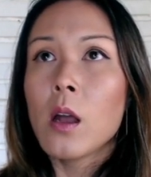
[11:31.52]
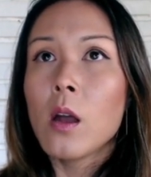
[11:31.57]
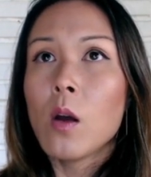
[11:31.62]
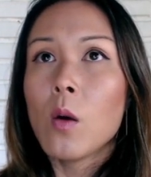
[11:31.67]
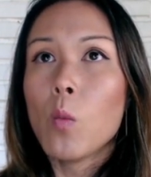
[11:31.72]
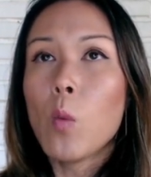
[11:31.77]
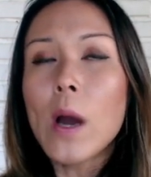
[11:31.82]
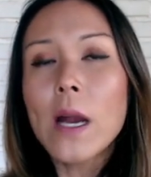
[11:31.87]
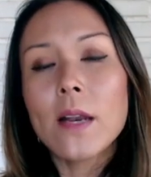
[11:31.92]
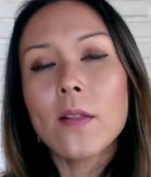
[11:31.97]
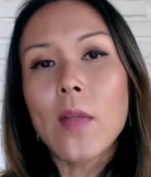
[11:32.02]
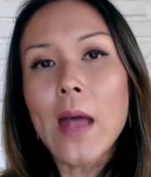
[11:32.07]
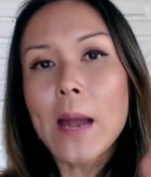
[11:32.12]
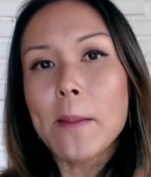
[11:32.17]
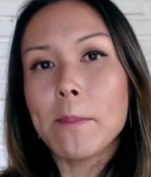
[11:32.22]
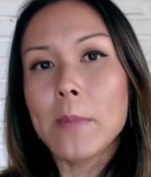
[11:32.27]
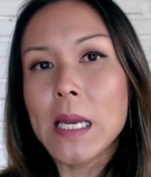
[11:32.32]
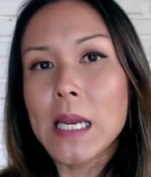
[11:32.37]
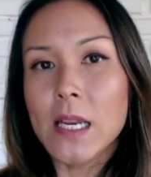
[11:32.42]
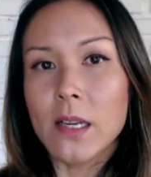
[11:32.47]
what that
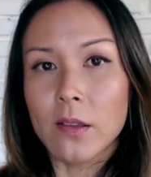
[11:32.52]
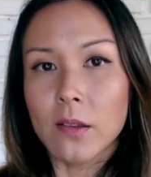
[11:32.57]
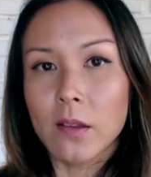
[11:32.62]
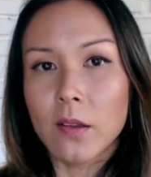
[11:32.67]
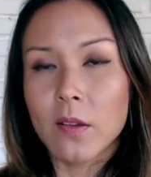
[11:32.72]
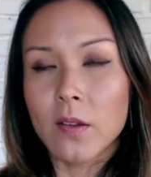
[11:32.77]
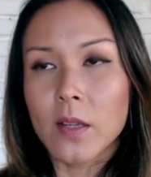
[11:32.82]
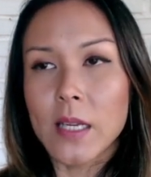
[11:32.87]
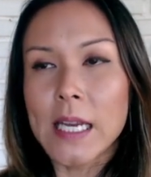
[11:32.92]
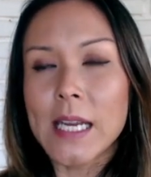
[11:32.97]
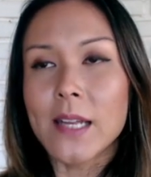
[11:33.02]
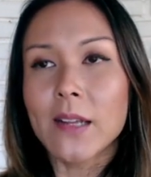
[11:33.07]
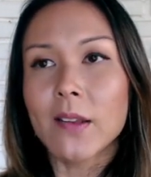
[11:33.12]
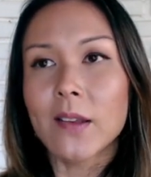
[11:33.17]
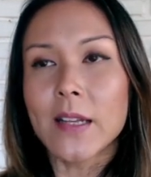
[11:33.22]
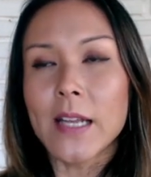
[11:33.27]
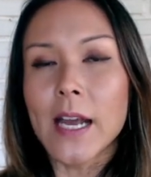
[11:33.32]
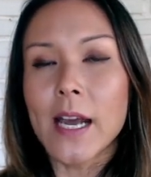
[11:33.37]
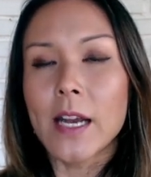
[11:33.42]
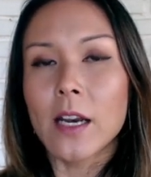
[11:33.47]
means is
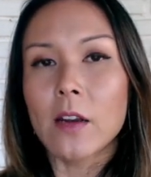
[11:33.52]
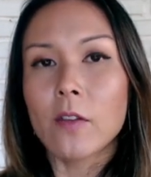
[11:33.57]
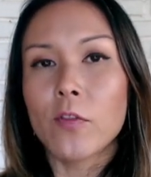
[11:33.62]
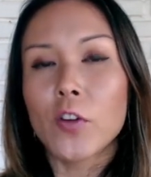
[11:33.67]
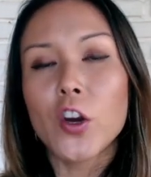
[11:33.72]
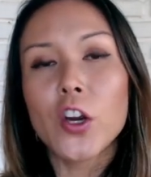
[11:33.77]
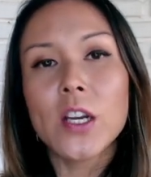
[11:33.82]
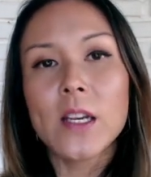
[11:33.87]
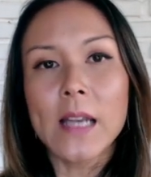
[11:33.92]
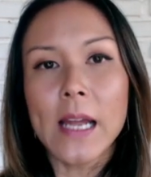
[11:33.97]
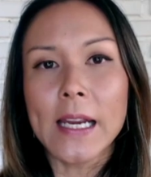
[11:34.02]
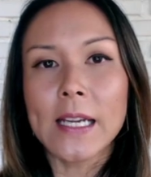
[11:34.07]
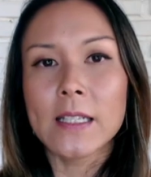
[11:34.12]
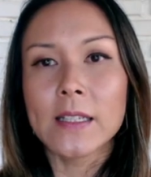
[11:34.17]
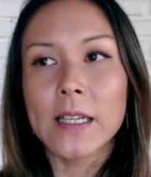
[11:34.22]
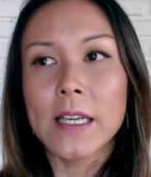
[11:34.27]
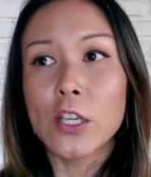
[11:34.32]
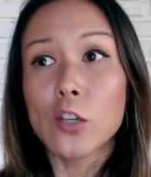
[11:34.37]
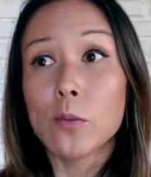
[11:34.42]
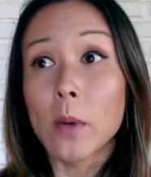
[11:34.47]
that very
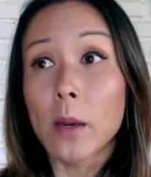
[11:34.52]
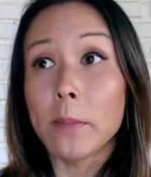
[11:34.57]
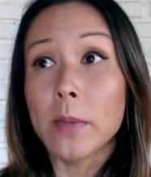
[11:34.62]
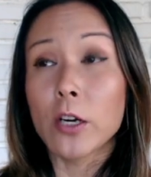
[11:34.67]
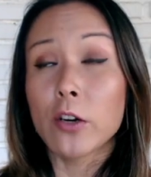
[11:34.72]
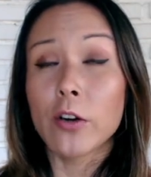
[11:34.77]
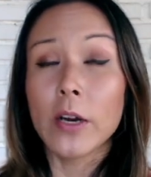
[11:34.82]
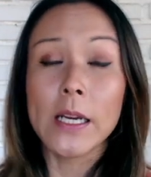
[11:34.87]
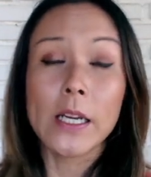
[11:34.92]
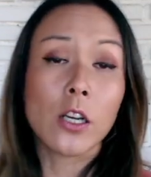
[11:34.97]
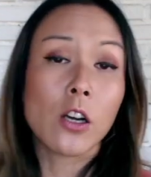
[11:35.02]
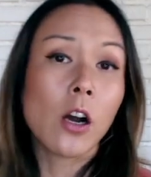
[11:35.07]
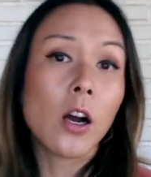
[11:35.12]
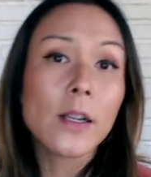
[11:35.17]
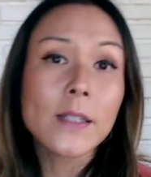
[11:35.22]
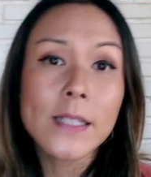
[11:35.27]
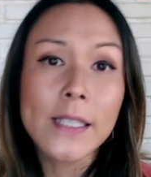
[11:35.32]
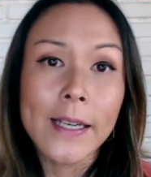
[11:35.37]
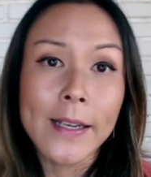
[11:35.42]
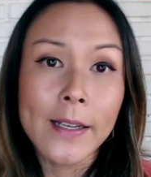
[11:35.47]
likely you might be creating
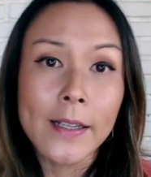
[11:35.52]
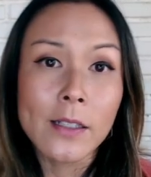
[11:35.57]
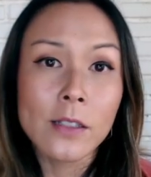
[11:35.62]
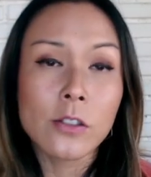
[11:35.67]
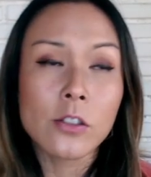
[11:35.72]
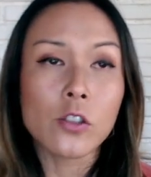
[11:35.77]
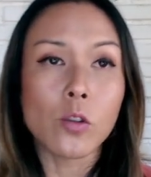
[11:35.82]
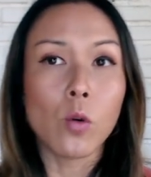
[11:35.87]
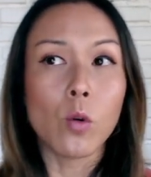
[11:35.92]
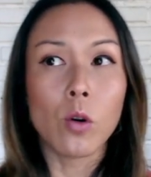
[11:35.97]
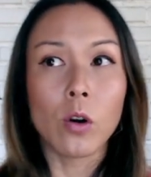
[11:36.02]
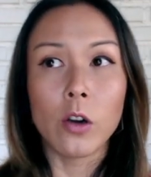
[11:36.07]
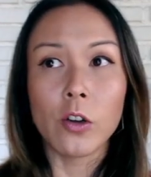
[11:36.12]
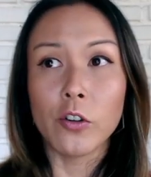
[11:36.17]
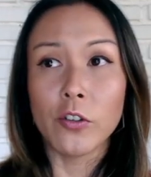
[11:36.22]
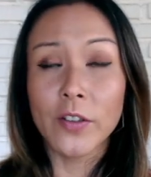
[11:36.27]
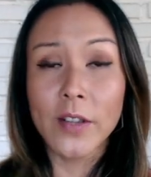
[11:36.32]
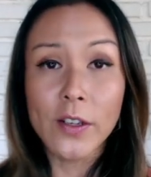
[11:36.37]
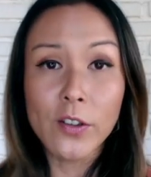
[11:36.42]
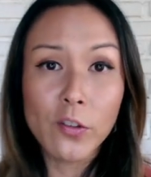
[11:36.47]
content or your
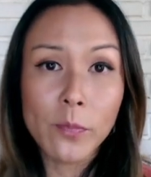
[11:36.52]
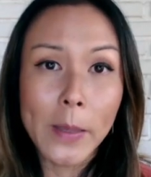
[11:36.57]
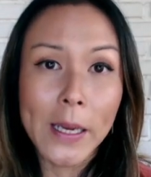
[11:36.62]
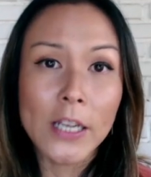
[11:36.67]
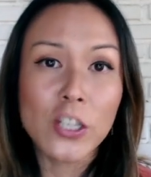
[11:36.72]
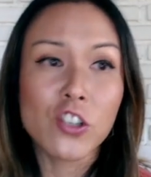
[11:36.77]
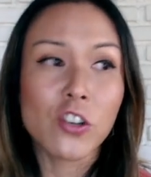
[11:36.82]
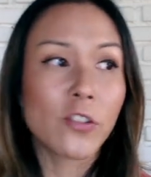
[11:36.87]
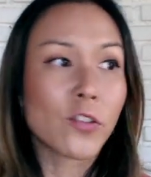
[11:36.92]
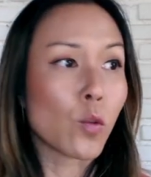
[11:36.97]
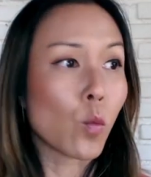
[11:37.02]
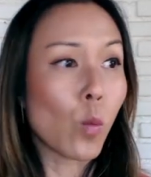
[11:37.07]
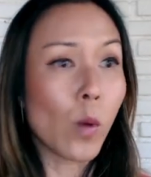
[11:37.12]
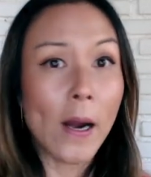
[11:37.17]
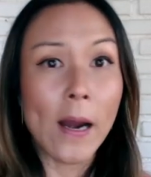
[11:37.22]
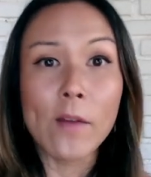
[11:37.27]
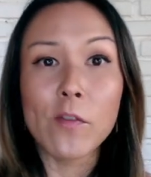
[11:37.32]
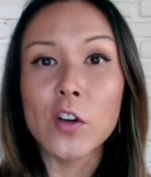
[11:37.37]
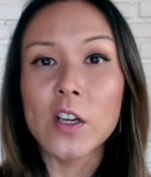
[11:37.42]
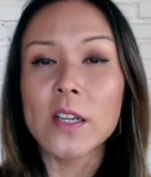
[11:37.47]
sales pages or
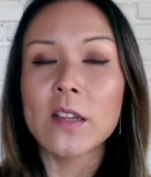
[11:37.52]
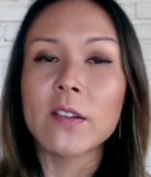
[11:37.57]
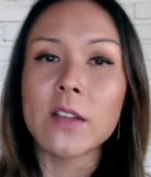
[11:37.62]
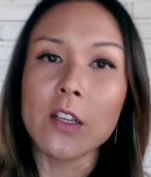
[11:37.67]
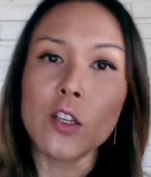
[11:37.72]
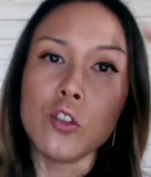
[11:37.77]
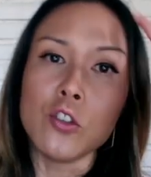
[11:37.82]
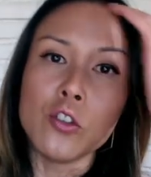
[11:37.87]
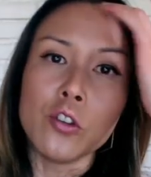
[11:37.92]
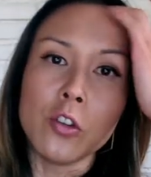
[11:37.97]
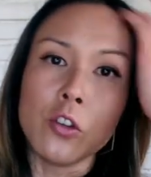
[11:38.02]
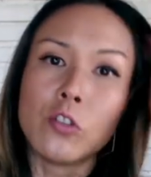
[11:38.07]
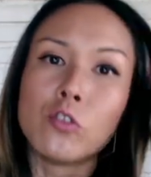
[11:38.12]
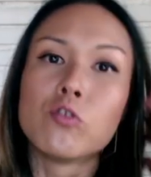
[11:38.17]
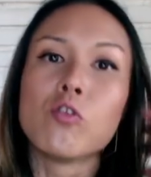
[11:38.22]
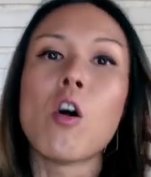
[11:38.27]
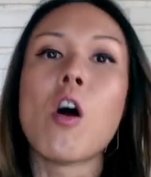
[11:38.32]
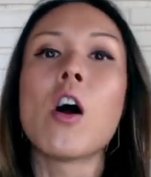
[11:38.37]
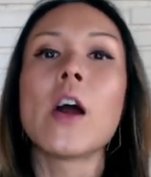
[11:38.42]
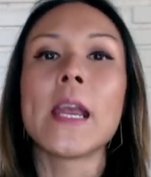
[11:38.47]
whatever it is that you do to
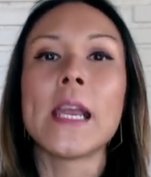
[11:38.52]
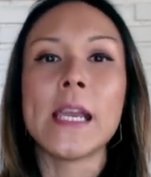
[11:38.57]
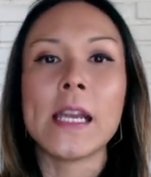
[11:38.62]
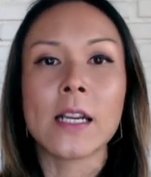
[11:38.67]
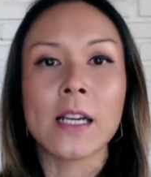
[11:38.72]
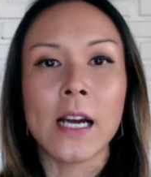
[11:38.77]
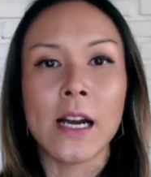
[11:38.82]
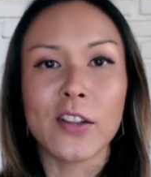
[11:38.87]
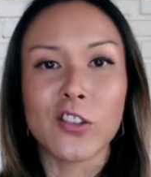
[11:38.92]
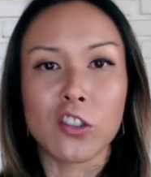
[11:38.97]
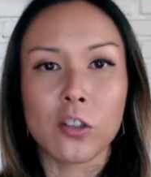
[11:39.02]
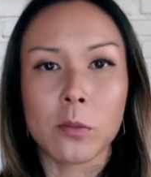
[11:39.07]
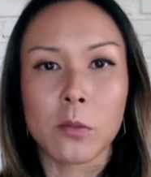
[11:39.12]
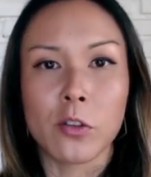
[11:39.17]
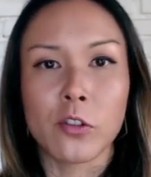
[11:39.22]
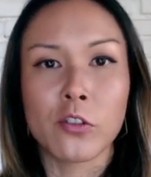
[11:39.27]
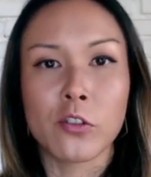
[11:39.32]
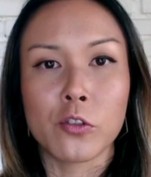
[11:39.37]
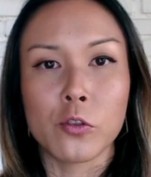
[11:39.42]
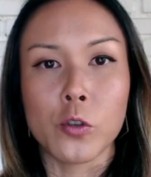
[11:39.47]
draw in
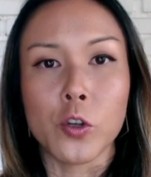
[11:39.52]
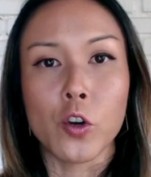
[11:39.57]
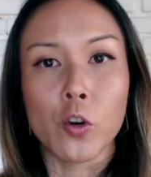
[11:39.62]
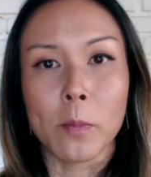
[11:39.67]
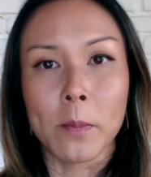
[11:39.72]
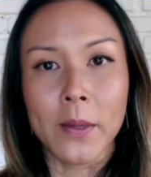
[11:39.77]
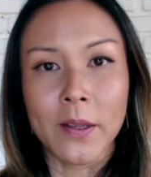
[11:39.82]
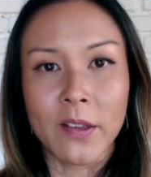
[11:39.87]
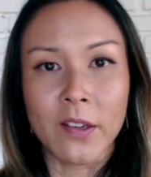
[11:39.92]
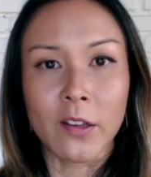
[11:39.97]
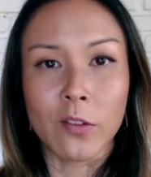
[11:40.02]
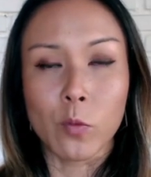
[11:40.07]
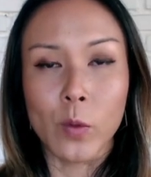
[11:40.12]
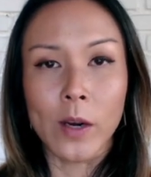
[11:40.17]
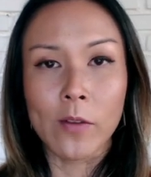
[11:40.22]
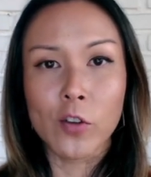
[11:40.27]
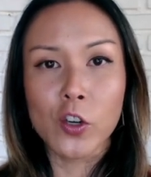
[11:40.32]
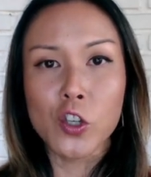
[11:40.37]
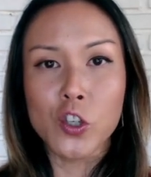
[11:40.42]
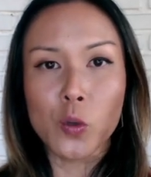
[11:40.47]
customers to your business,
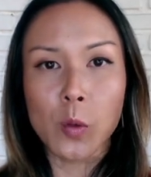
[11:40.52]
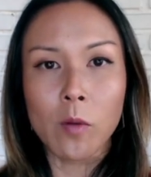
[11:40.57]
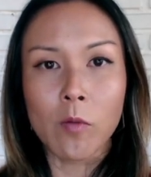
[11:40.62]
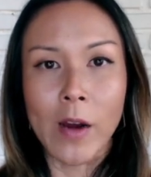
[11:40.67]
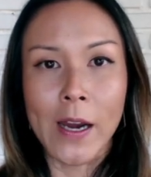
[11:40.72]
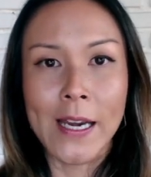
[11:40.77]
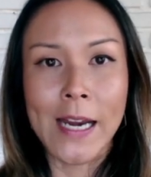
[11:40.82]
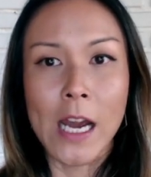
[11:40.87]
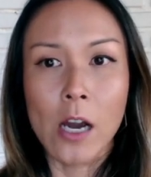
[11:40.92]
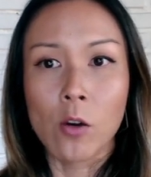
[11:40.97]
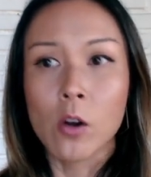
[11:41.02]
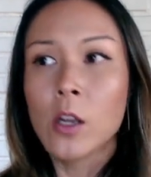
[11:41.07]
whatever you're doing right now.